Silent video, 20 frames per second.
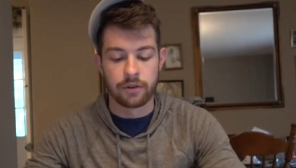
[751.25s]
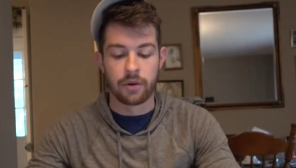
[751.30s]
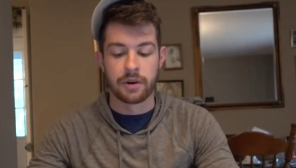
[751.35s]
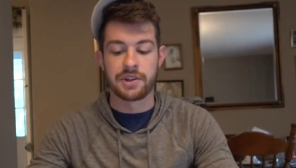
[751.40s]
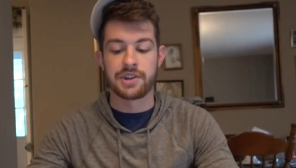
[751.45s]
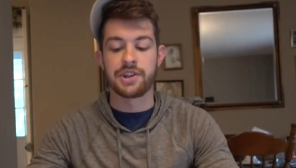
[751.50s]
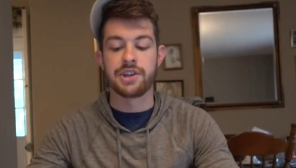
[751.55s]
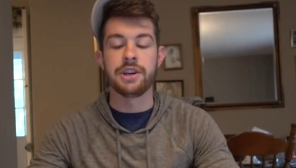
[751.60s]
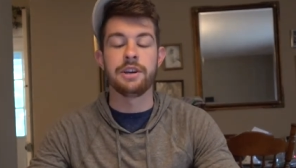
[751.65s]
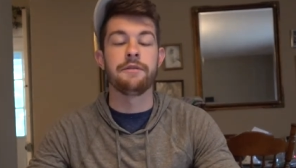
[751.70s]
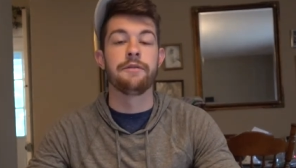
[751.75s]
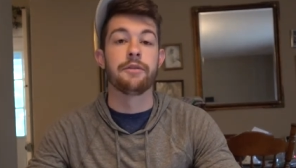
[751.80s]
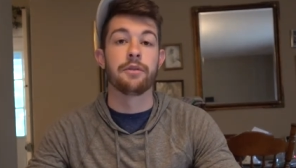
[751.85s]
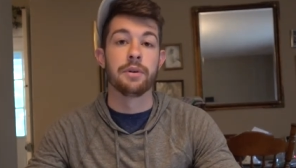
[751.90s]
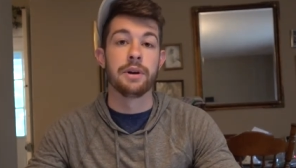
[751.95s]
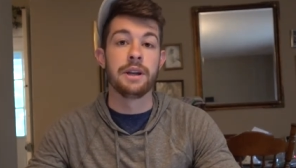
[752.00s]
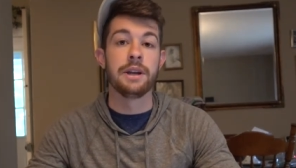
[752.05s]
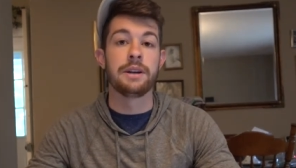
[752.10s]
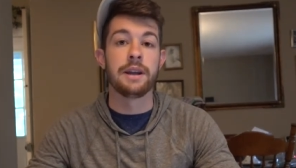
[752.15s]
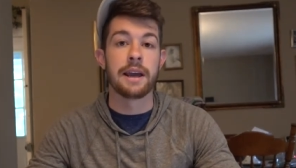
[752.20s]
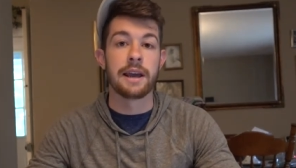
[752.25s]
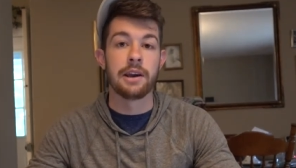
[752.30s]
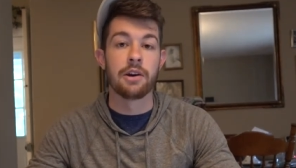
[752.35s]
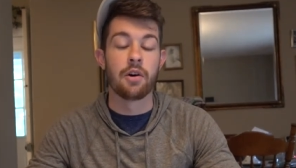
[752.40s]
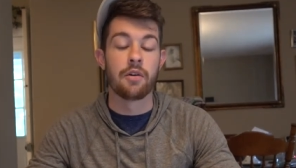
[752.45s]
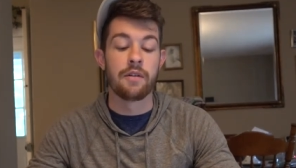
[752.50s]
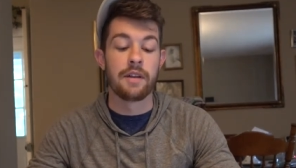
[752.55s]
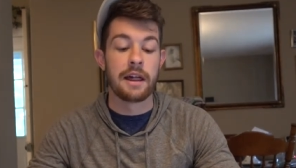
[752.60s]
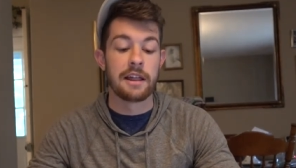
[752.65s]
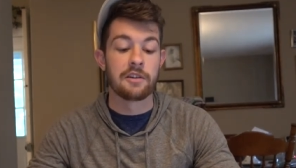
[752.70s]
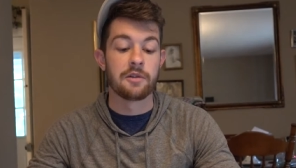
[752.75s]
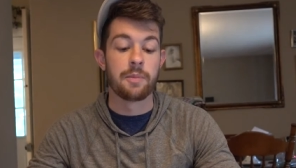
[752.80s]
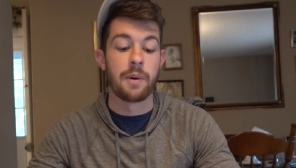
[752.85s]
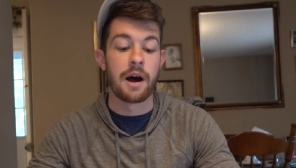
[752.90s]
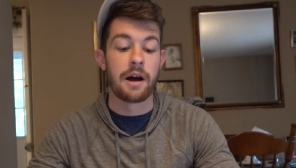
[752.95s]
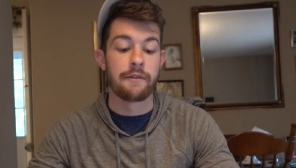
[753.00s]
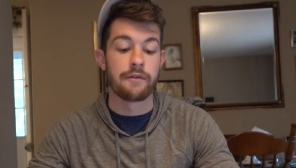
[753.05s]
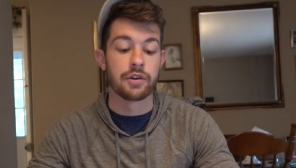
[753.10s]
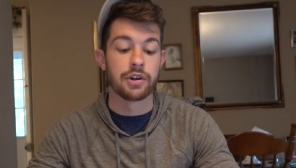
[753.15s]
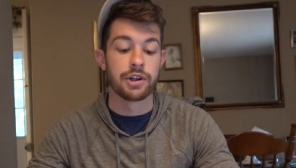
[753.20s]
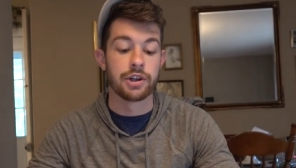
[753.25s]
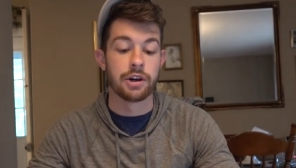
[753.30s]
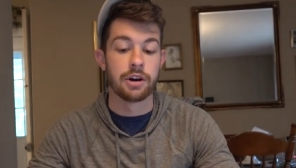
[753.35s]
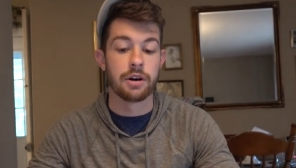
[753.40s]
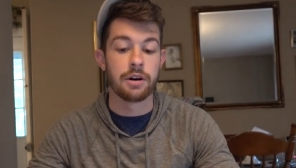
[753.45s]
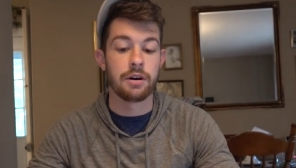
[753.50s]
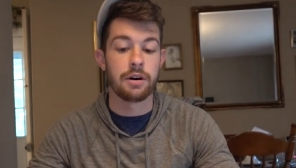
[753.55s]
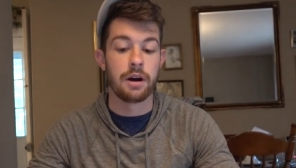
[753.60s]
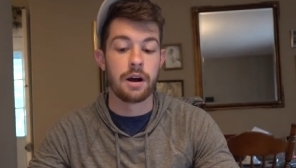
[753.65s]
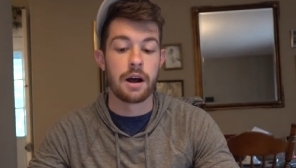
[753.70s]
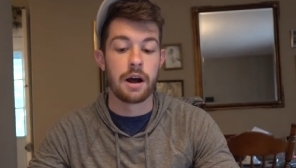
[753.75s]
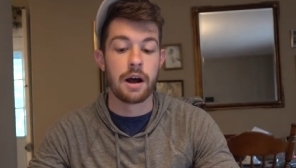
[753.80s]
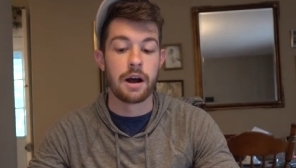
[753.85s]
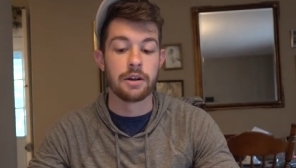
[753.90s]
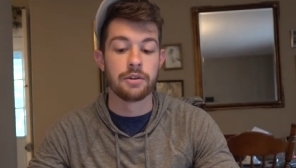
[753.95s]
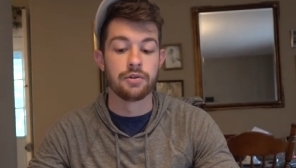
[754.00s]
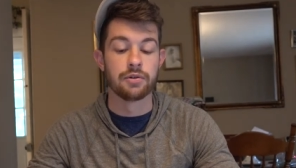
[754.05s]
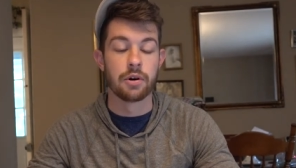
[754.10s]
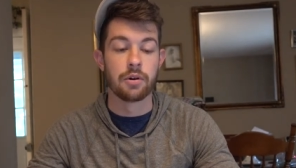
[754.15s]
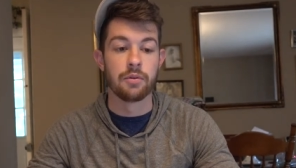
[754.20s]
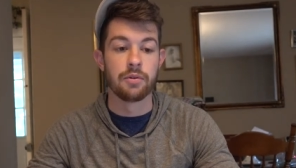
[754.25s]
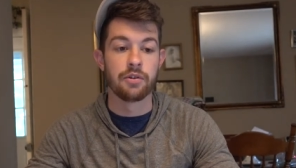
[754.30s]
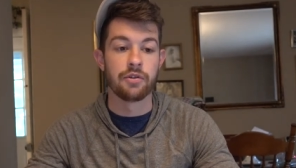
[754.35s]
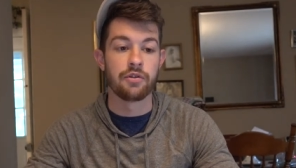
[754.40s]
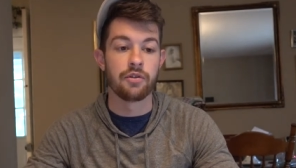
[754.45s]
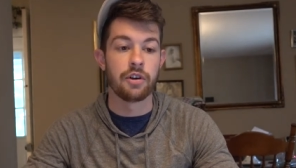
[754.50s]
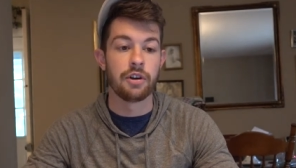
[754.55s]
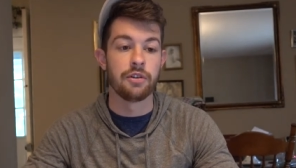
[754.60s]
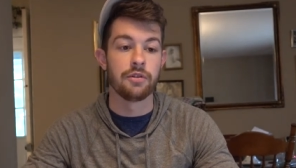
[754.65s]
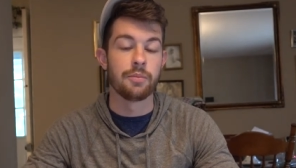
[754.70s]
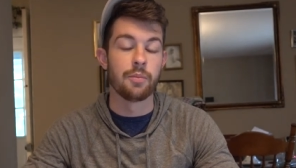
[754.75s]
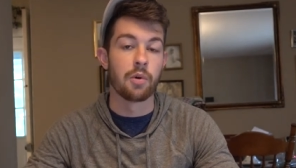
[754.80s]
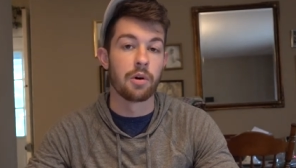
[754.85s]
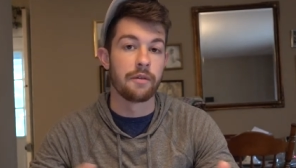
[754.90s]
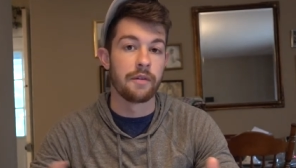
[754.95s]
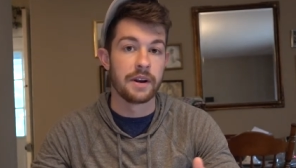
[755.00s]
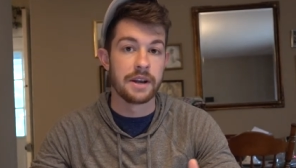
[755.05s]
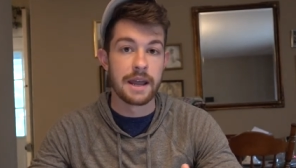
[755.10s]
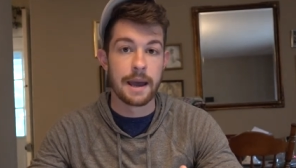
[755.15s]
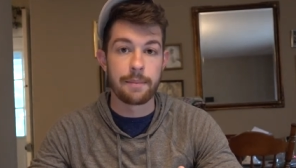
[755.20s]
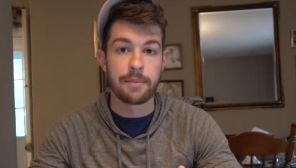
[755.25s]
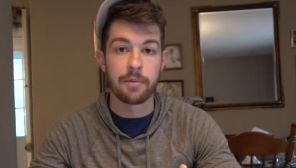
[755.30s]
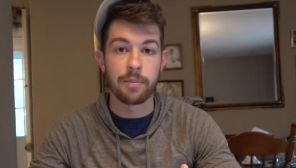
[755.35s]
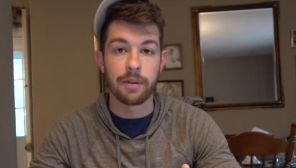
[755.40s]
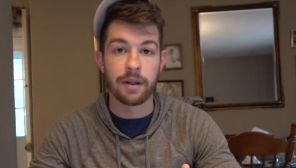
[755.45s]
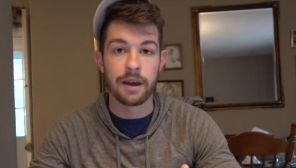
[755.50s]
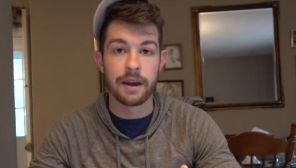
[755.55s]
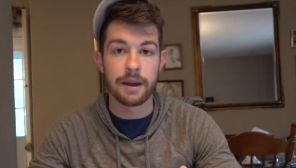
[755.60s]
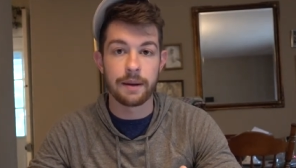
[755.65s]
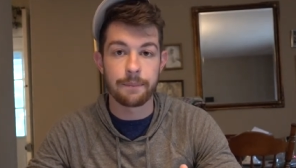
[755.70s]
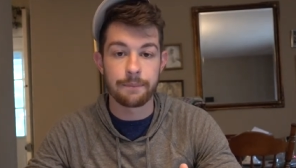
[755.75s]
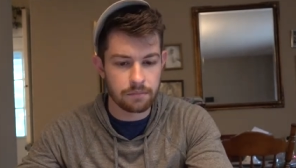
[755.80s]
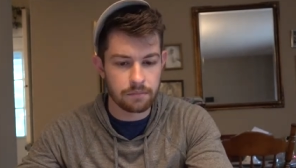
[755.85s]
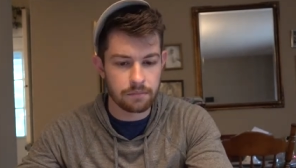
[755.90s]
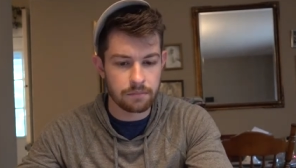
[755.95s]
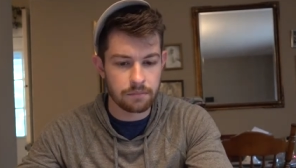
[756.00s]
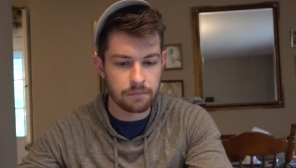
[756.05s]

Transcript: So I see Vereen taking over that spot for sure. Uh, Draughn is, is more of a depth play.